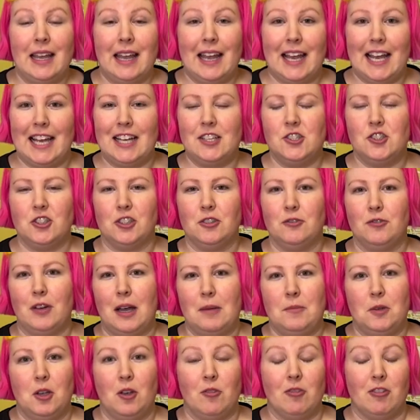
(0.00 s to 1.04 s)
And you can
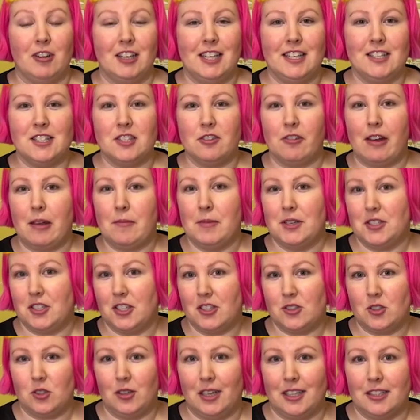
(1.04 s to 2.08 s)
find me over on Instagram at
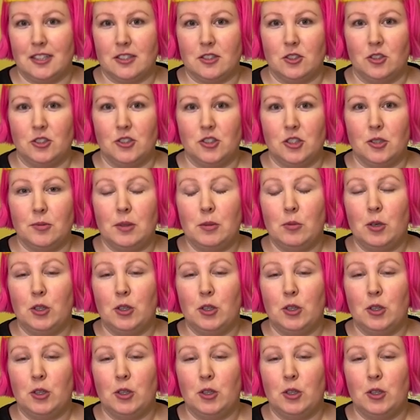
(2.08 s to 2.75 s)
jigsaw_gb,